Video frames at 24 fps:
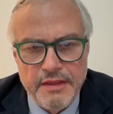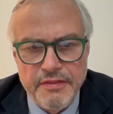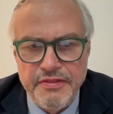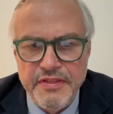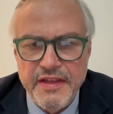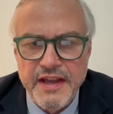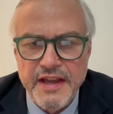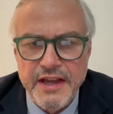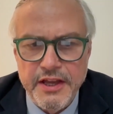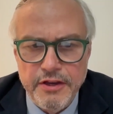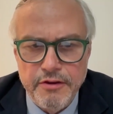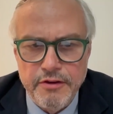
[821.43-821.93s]

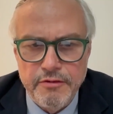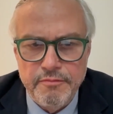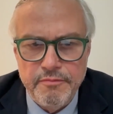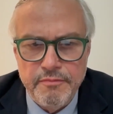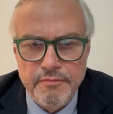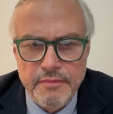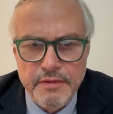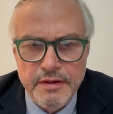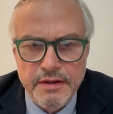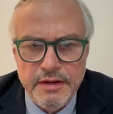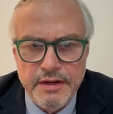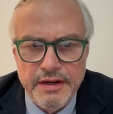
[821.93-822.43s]
Thank you.
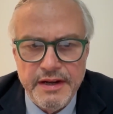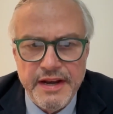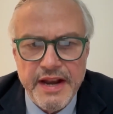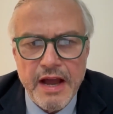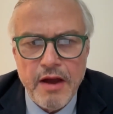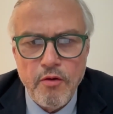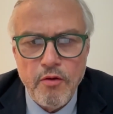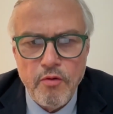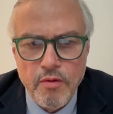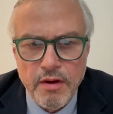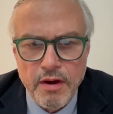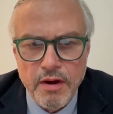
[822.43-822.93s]

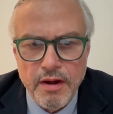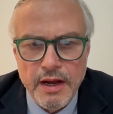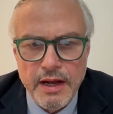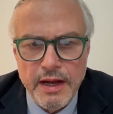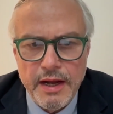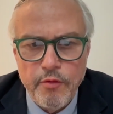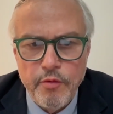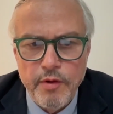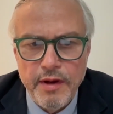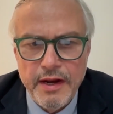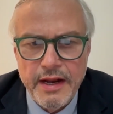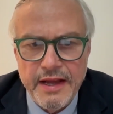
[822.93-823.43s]
Now, I
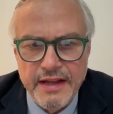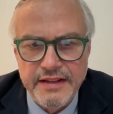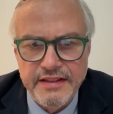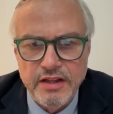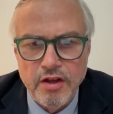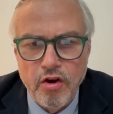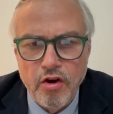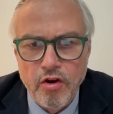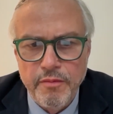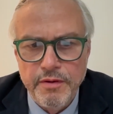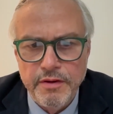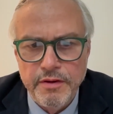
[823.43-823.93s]
will hand
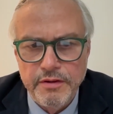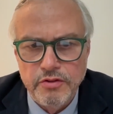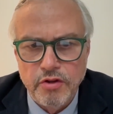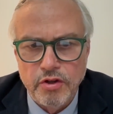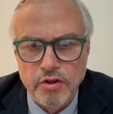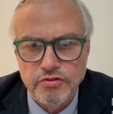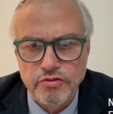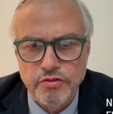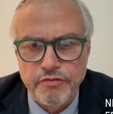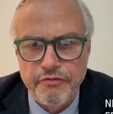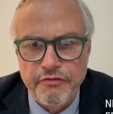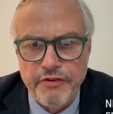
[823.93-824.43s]
over
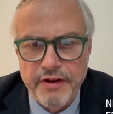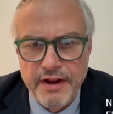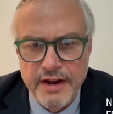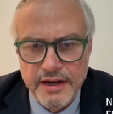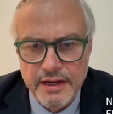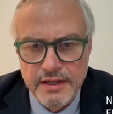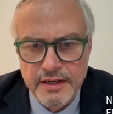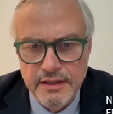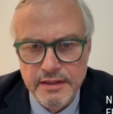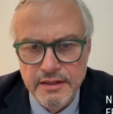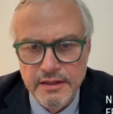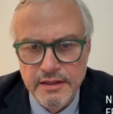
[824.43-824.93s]
Dr.
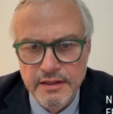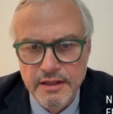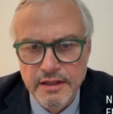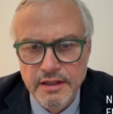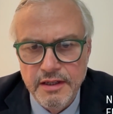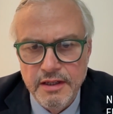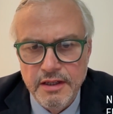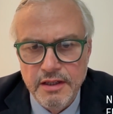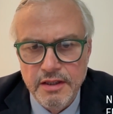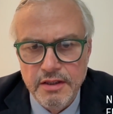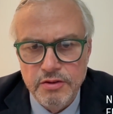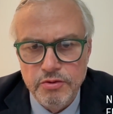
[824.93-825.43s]
Frank
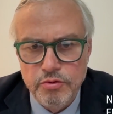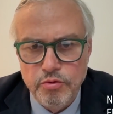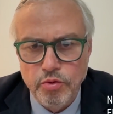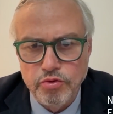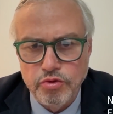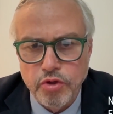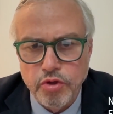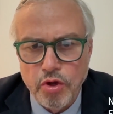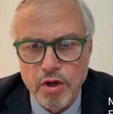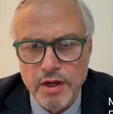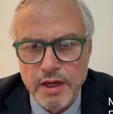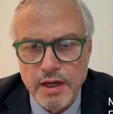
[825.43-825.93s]
to
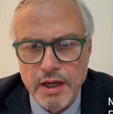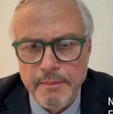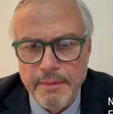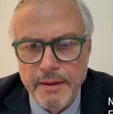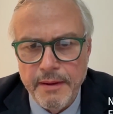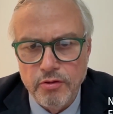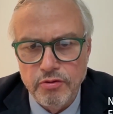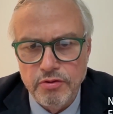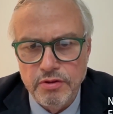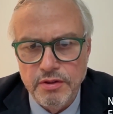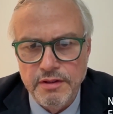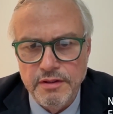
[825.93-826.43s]
talk
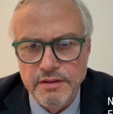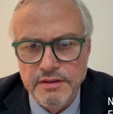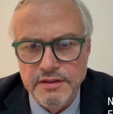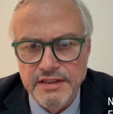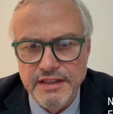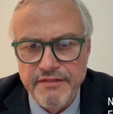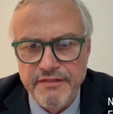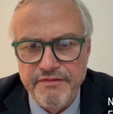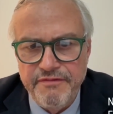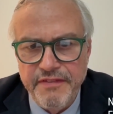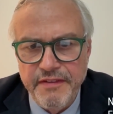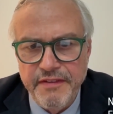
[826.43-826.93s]
about the
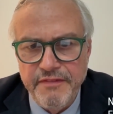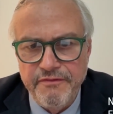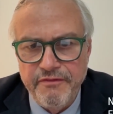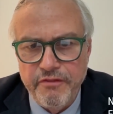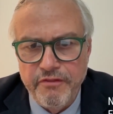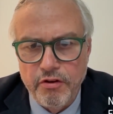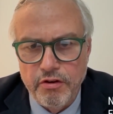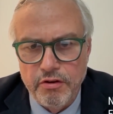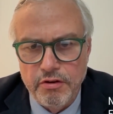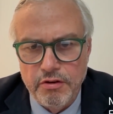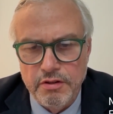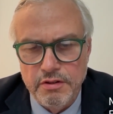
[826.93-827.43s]

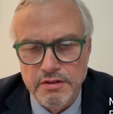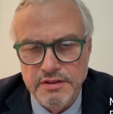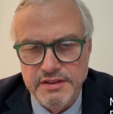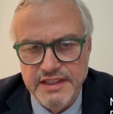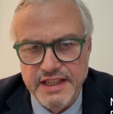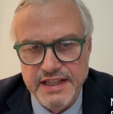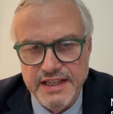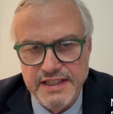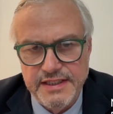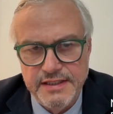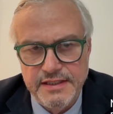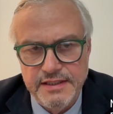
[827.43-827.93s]
FIB-4
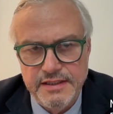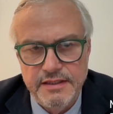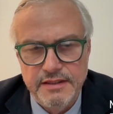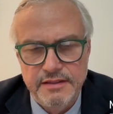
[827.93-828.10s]
test.